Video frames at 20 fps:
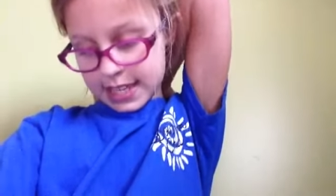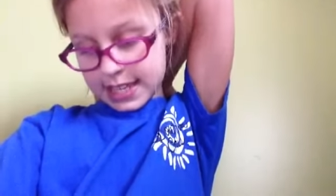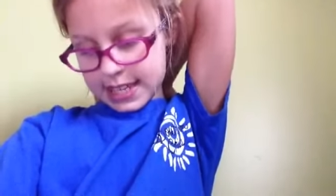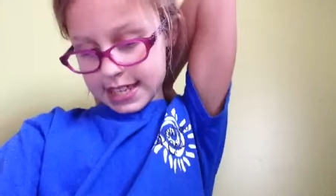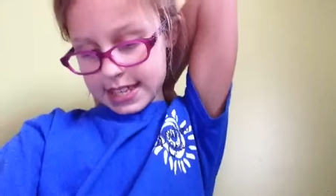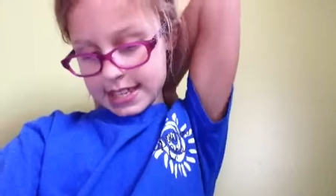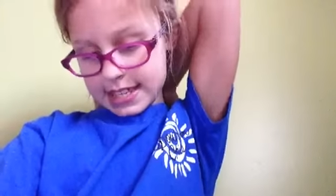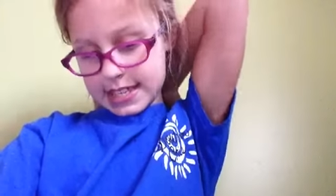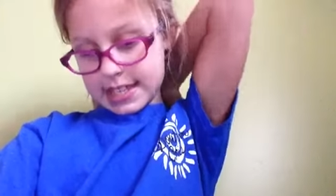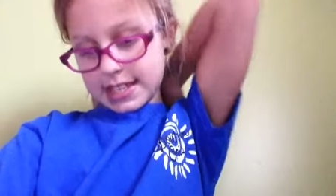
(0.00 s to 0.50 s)

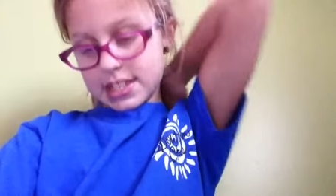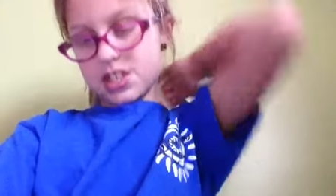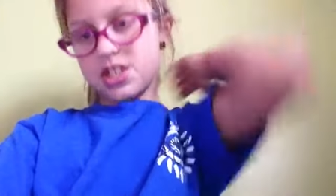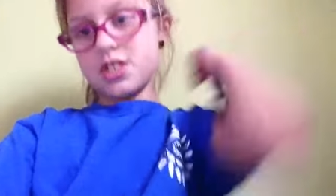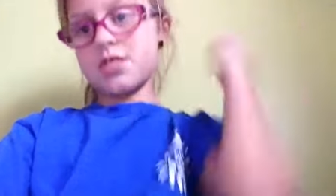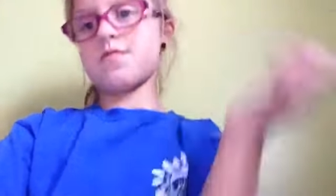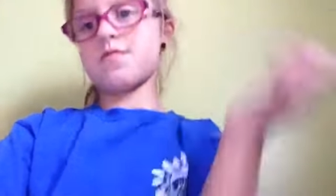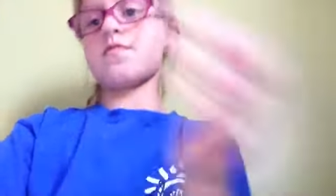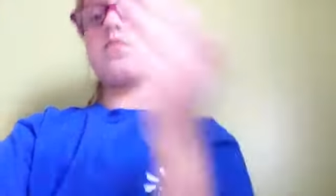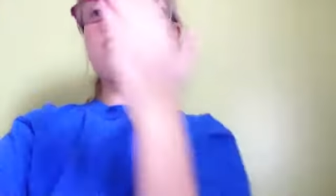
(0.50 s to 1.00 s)
yeah,
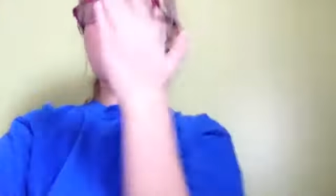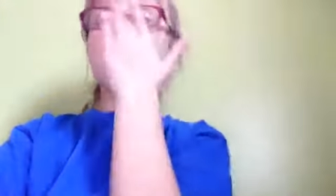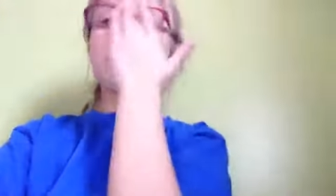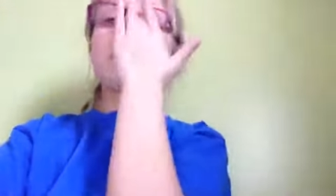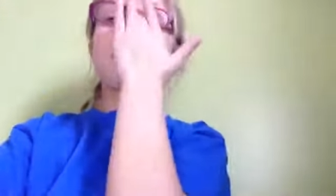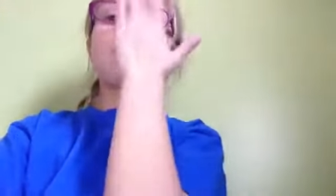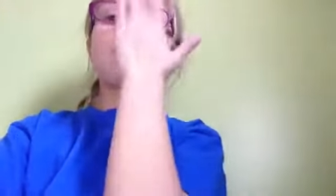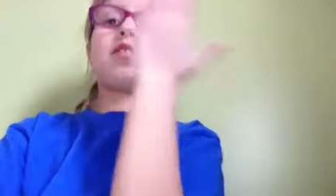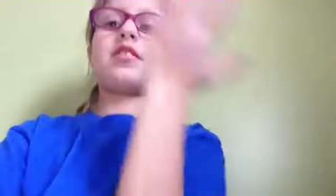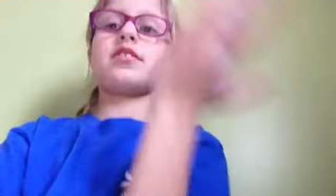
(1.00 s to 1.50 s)
she, we
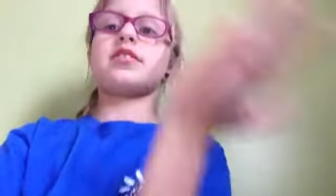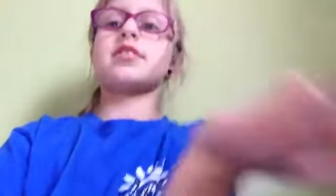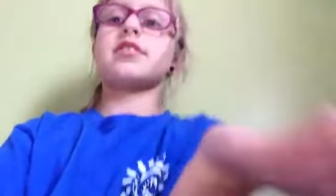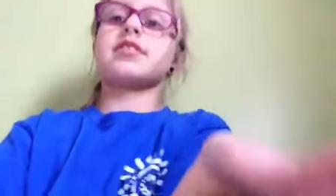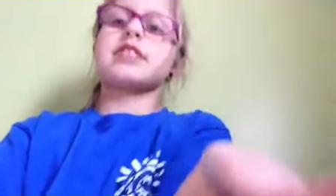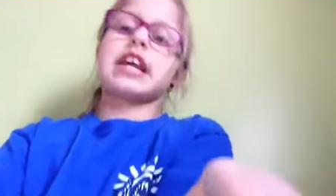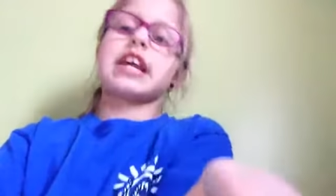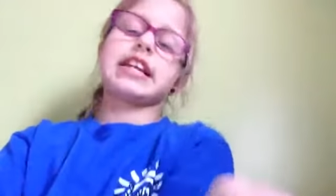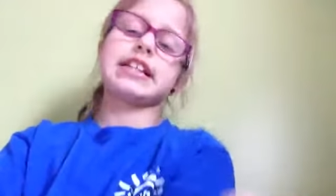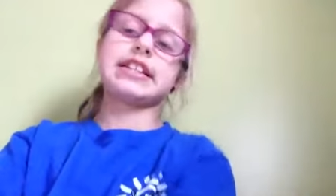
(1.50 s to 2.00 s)
and her
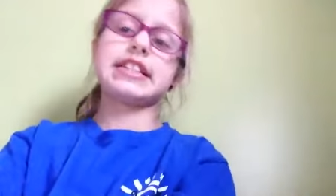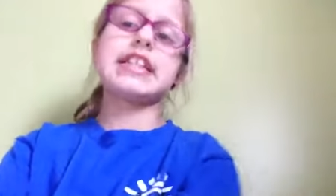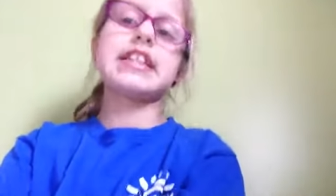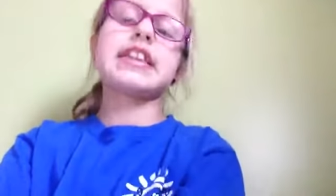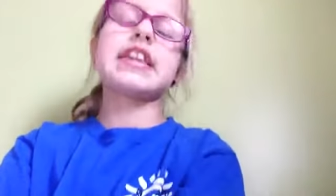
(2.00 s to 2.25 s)
just like did